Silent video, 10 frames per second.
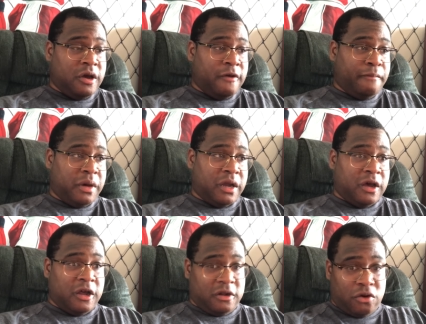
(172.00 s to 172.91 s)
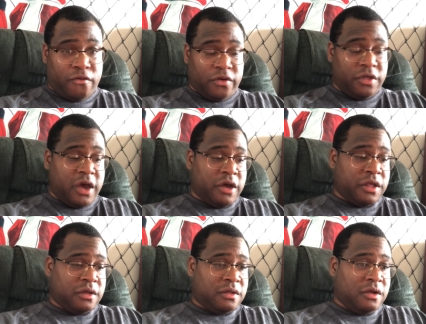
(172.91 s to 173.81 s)
but uh, over there,
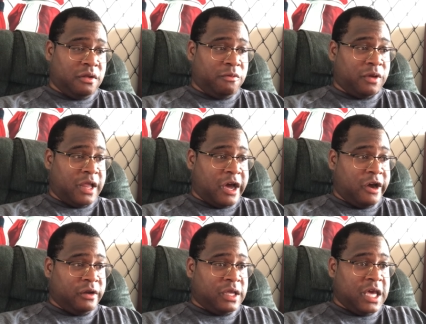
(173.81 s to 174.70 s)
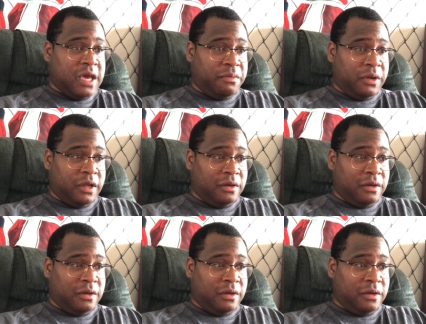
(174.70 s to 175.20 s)
they still rely on cable and